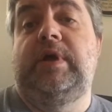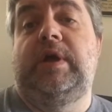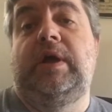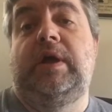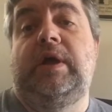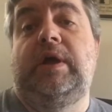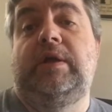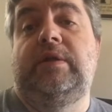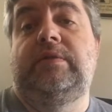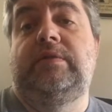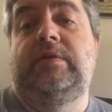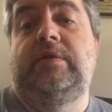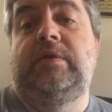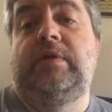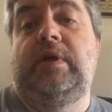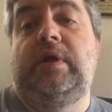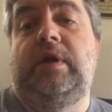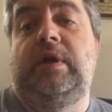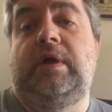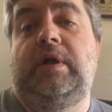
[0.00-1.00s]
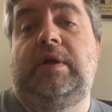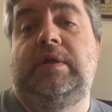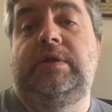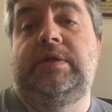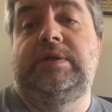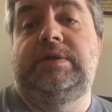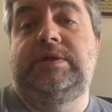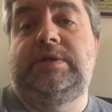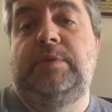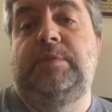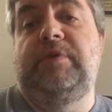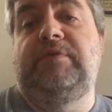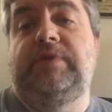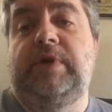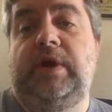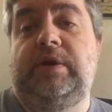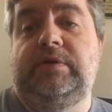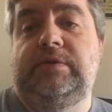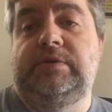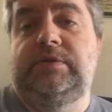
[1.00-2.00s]
at the
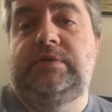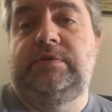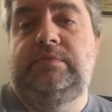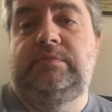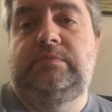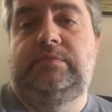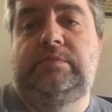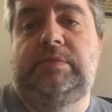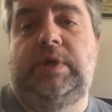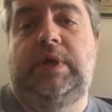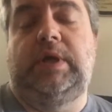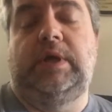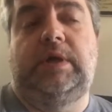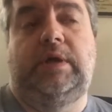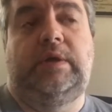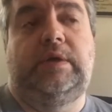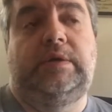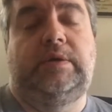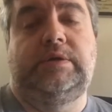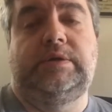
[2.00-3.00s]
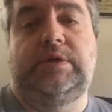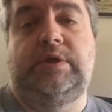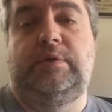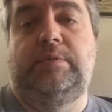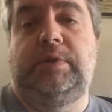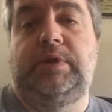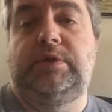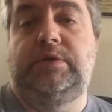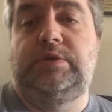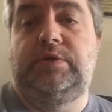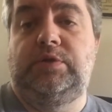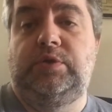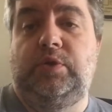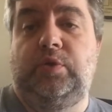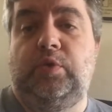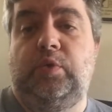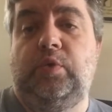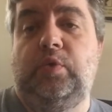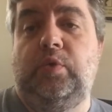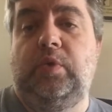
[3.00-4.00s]
semifinals. There's going to be
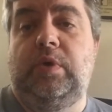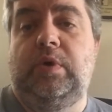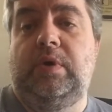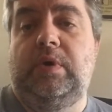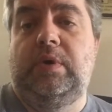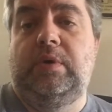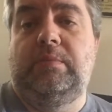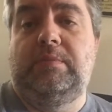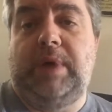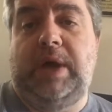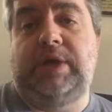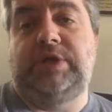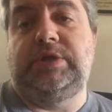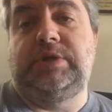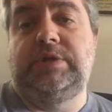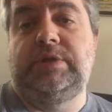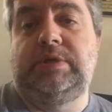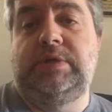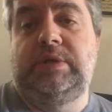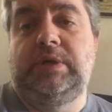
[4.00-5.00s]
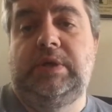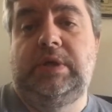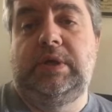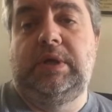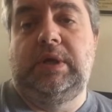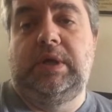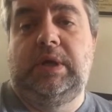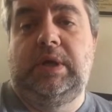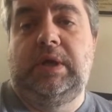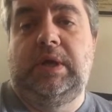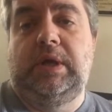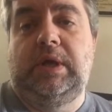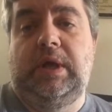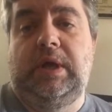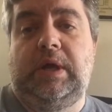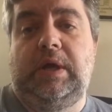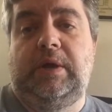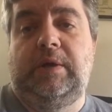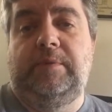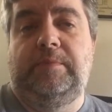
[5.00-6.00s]
two matches.
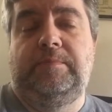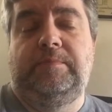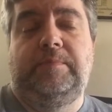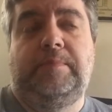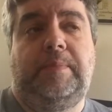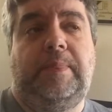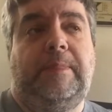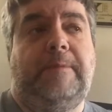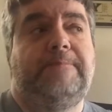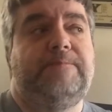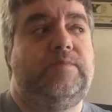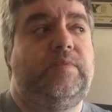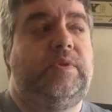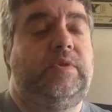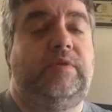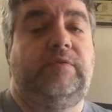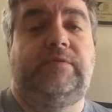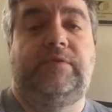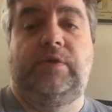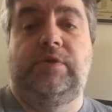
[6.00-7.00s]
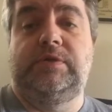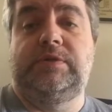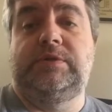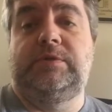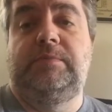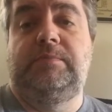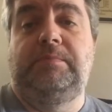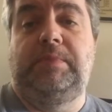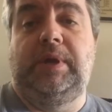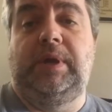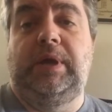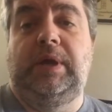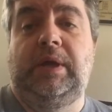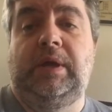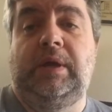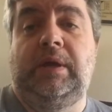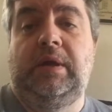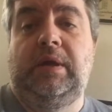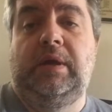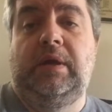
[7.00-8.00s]
Um, the first
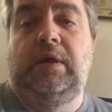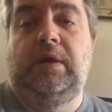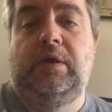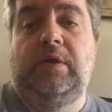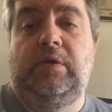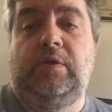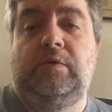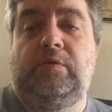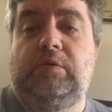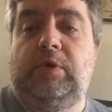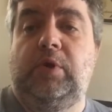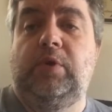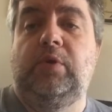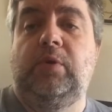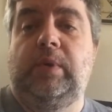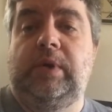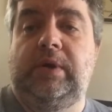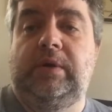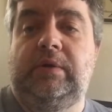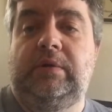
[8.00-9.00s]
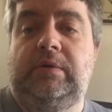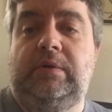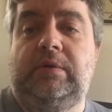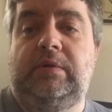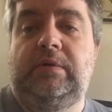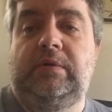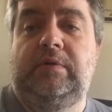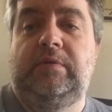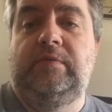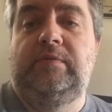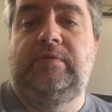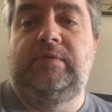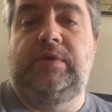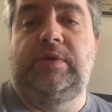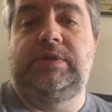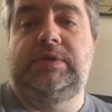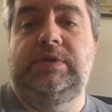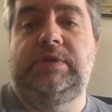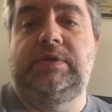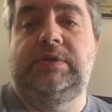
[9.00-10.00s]
being Rogue One
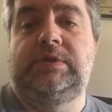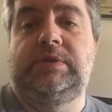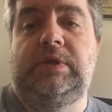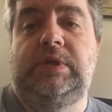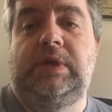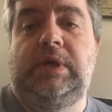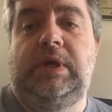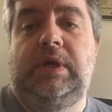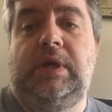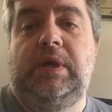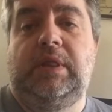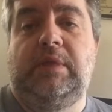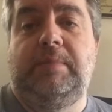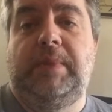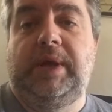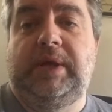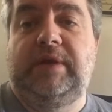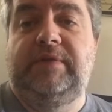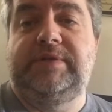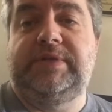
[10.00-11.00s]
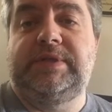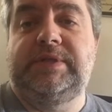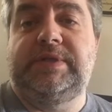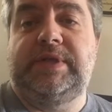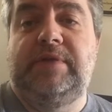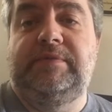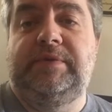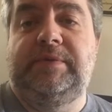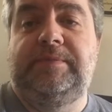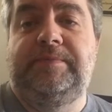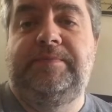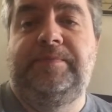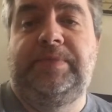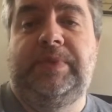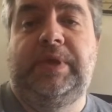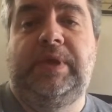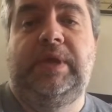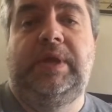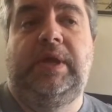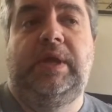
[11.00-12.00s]
versus the Magnificent Seven.
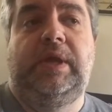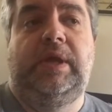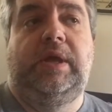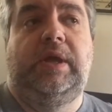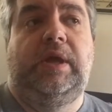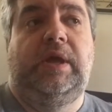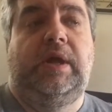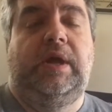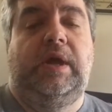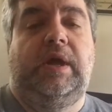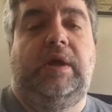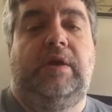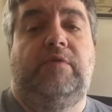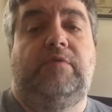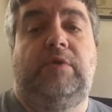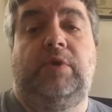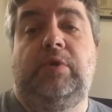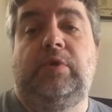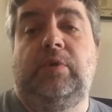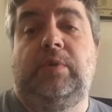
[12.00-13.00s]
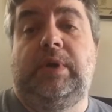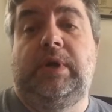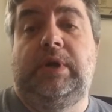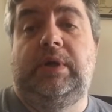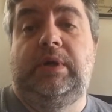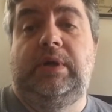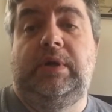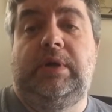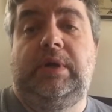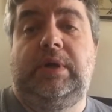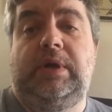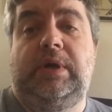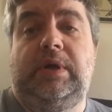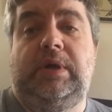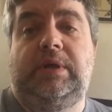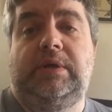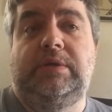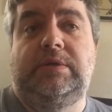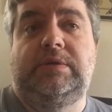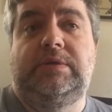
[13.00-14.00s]
Rogue One
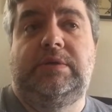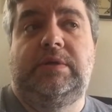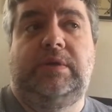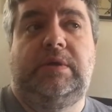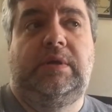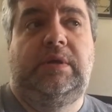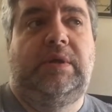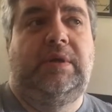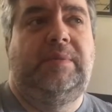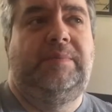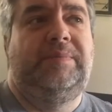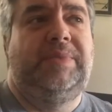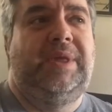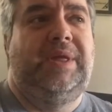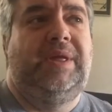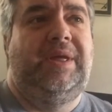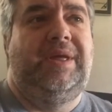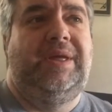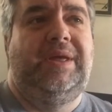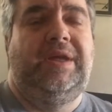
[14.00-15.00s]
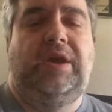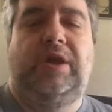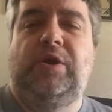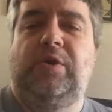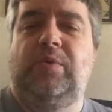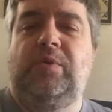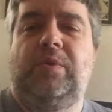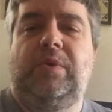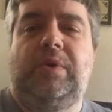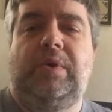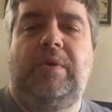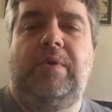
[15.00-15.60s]
is, you know,